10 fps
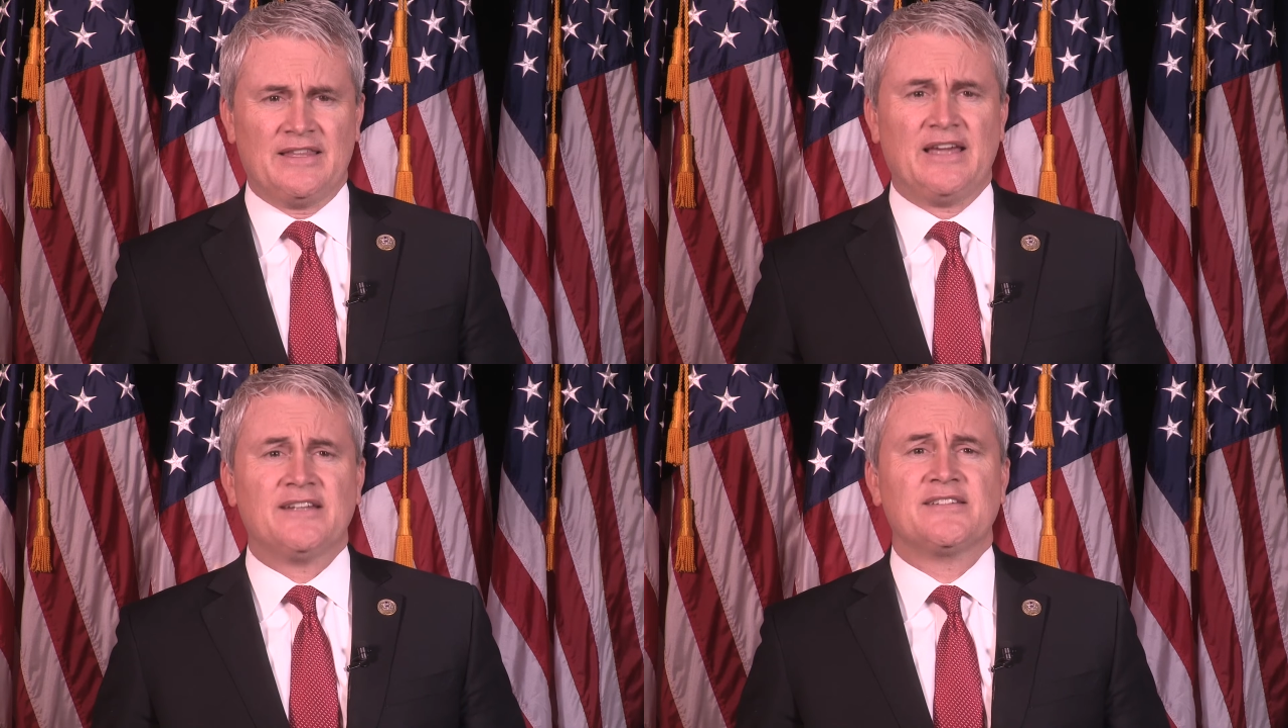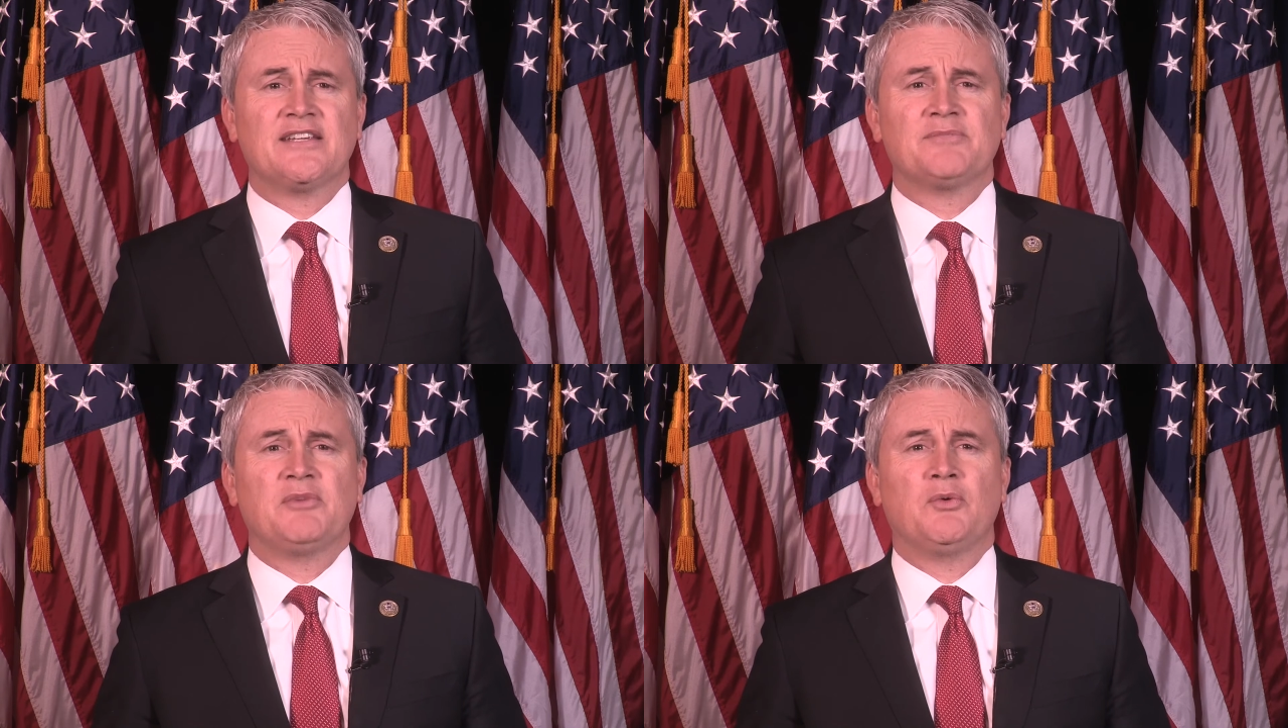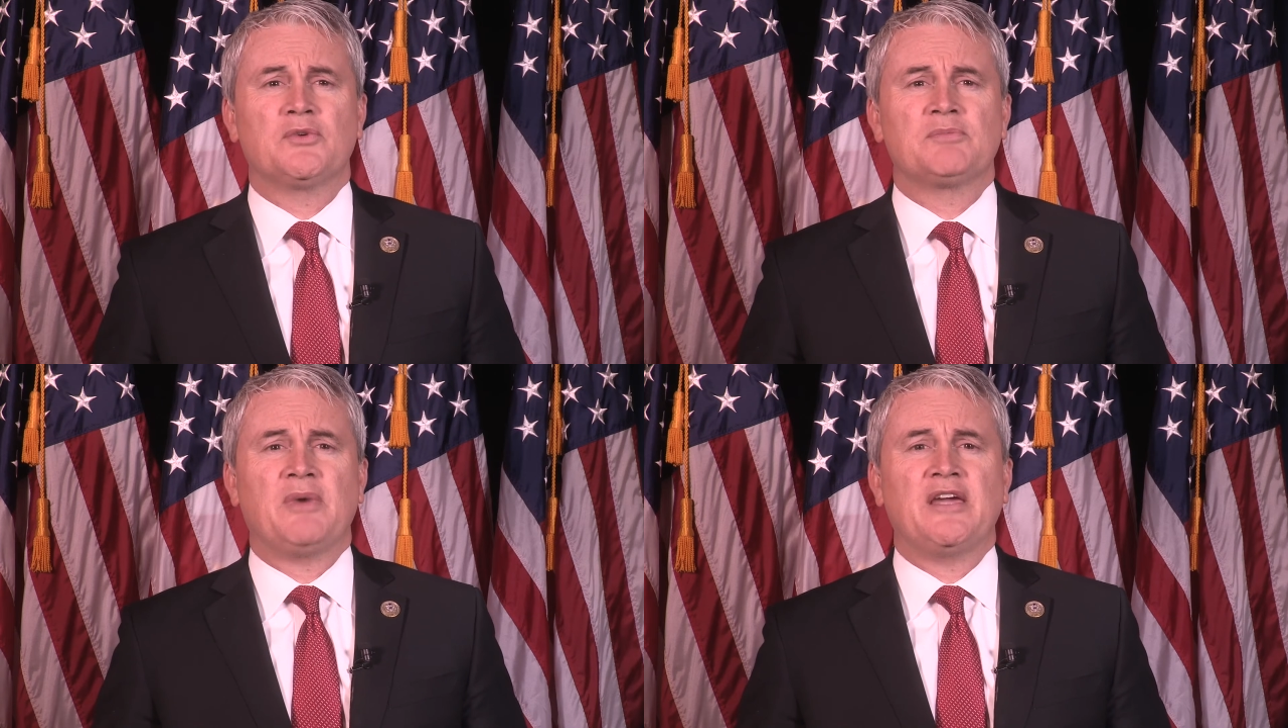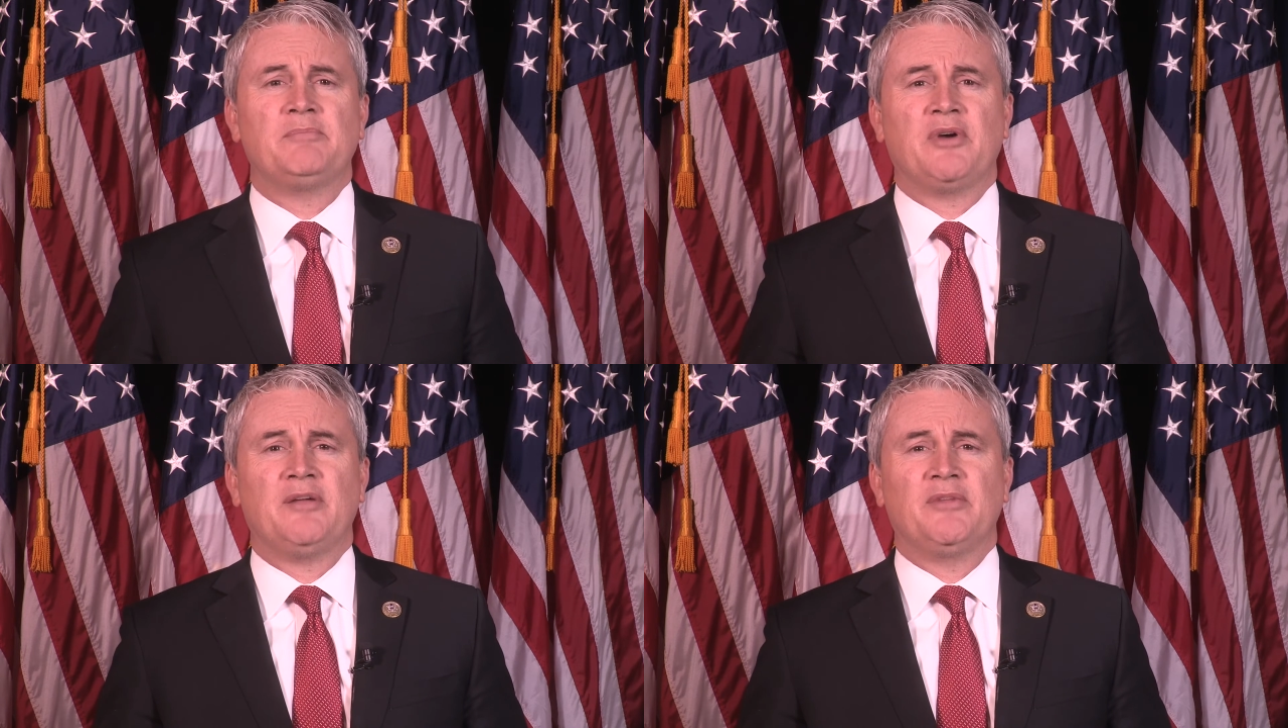That assessment was
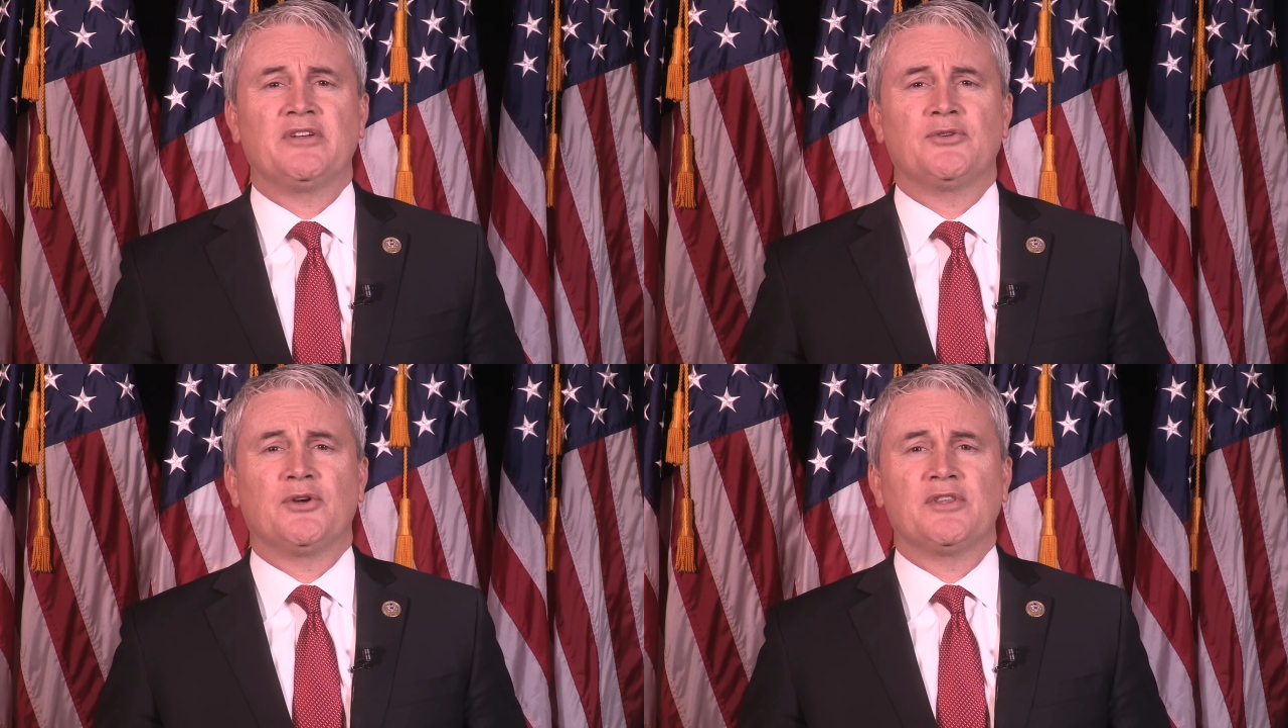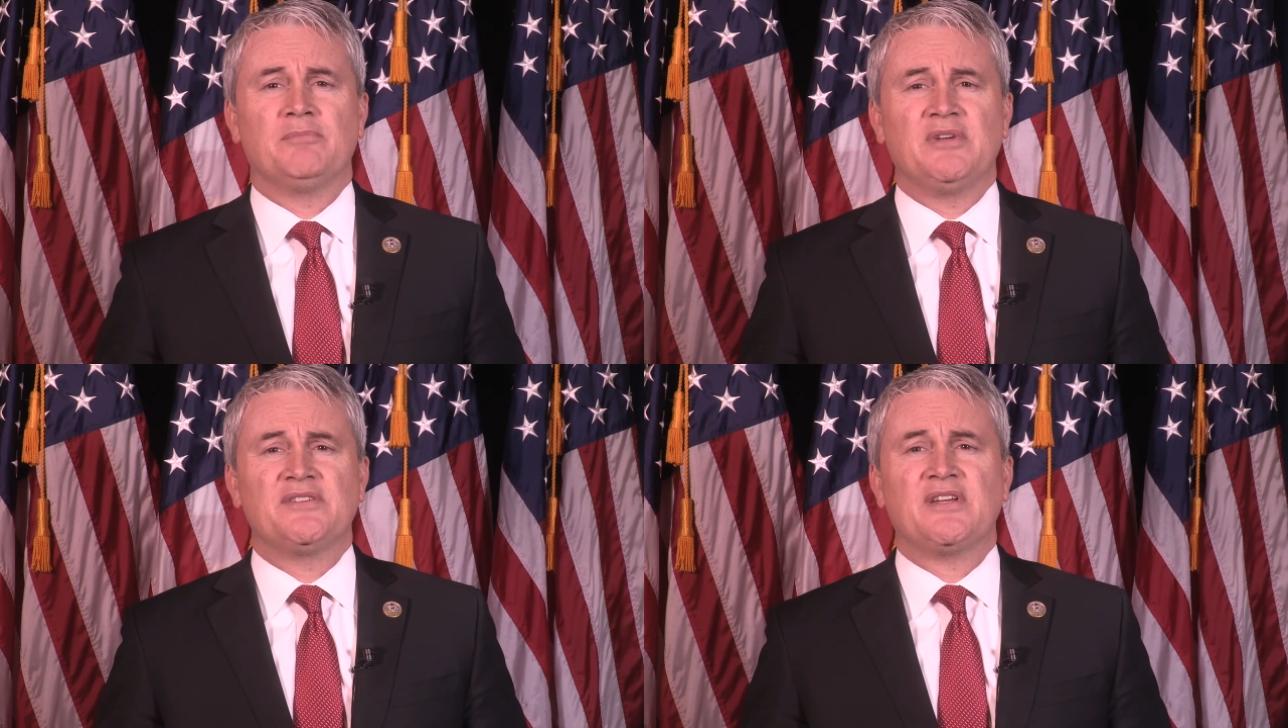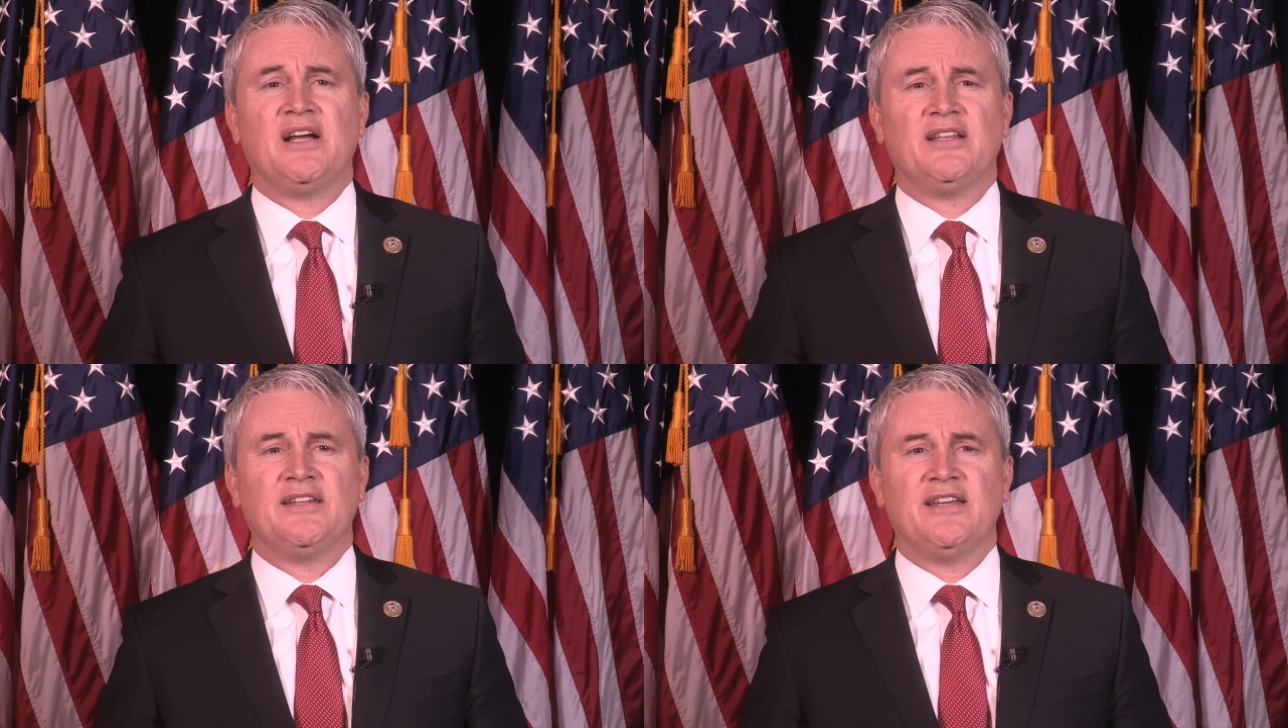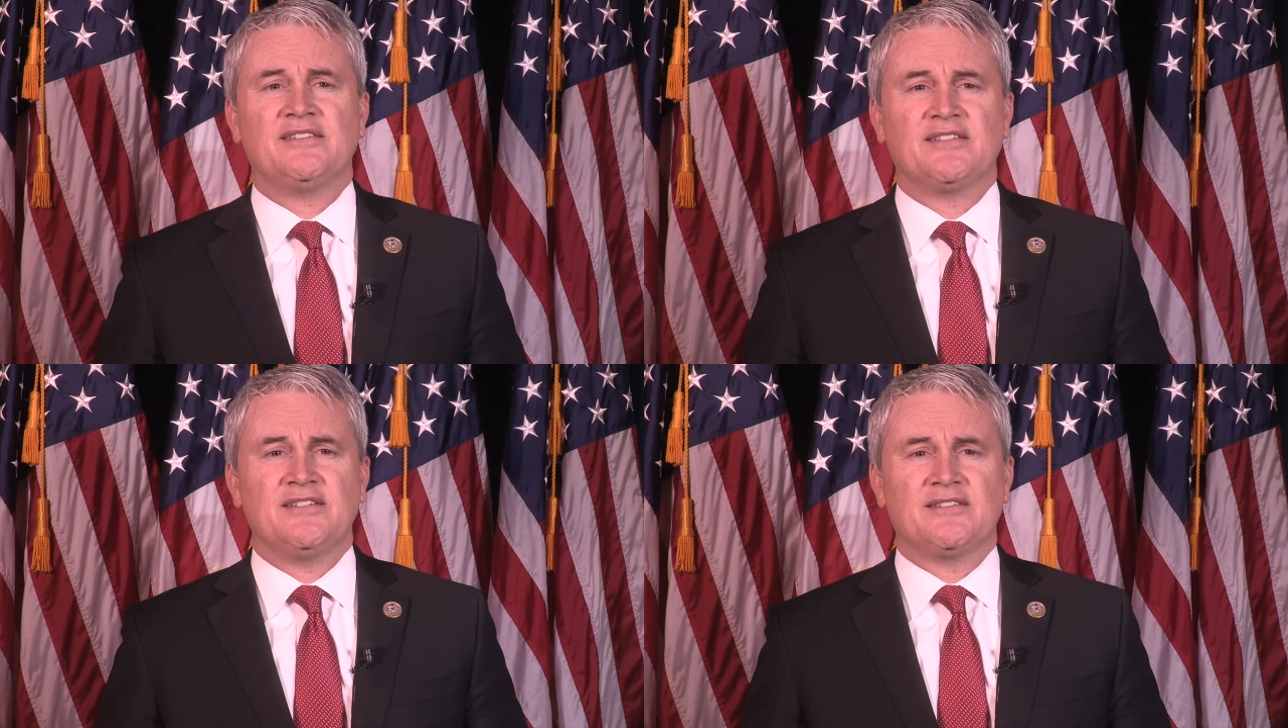made public during the busy
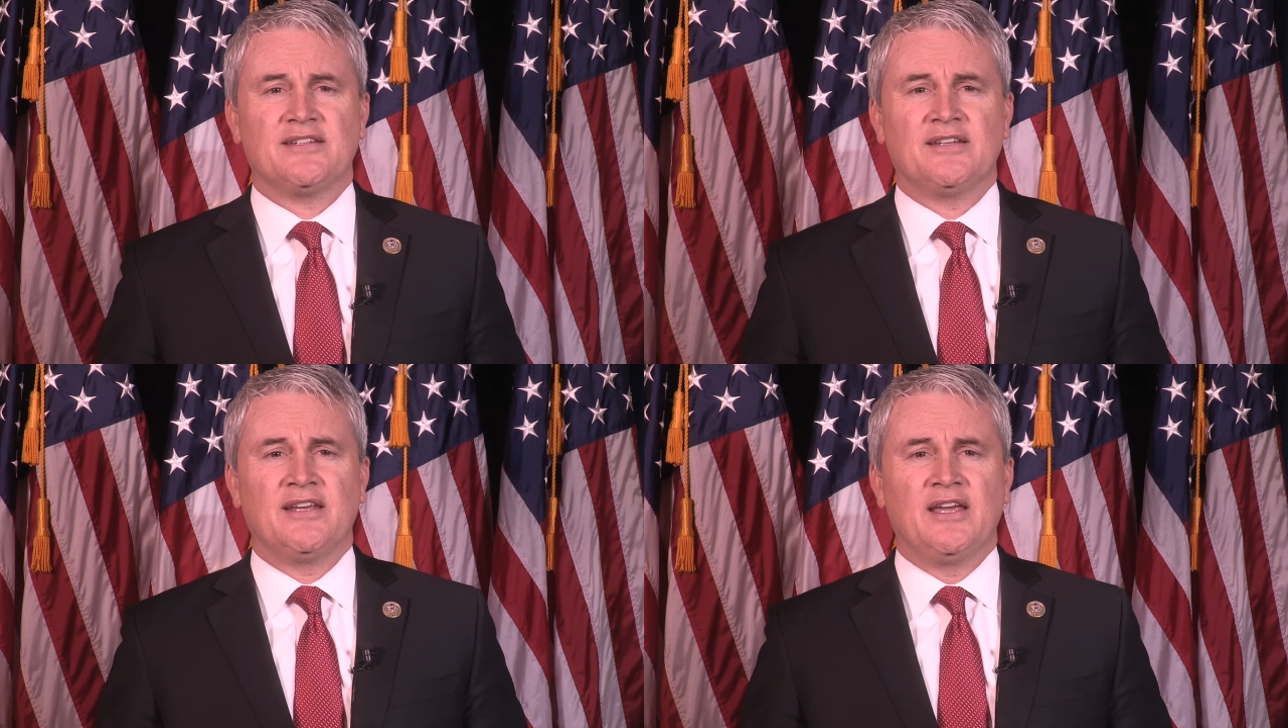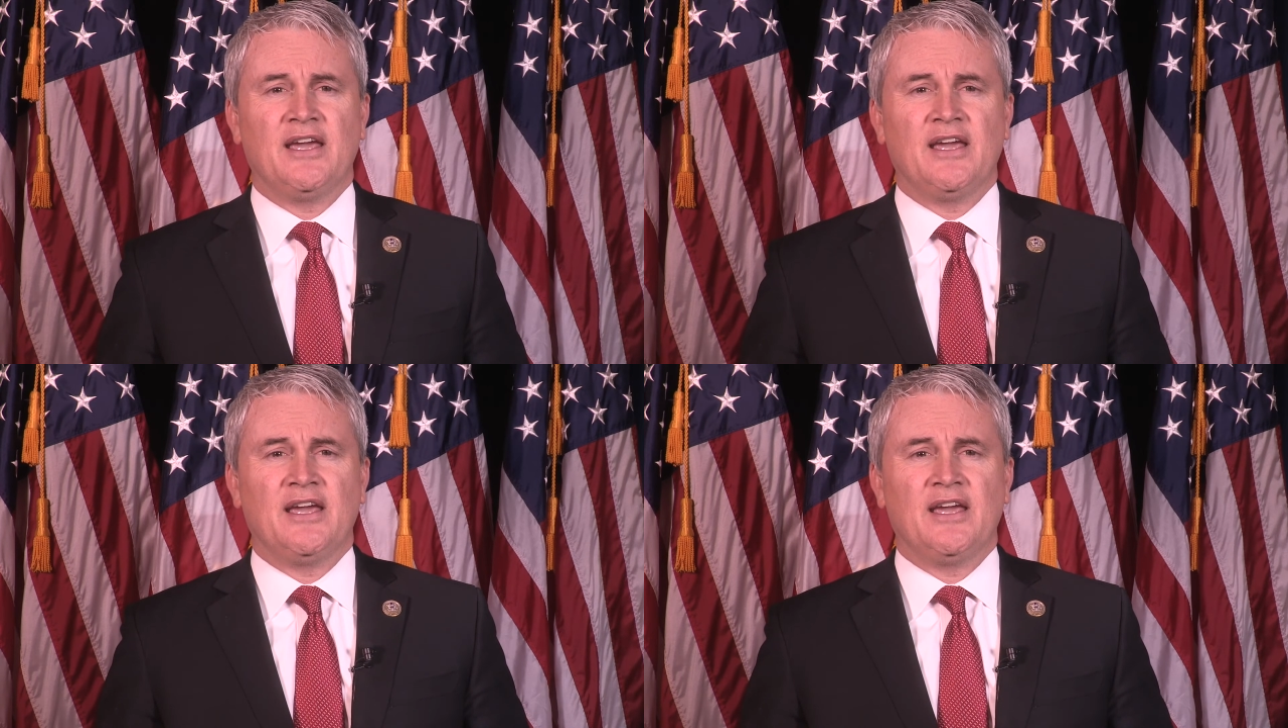holiday season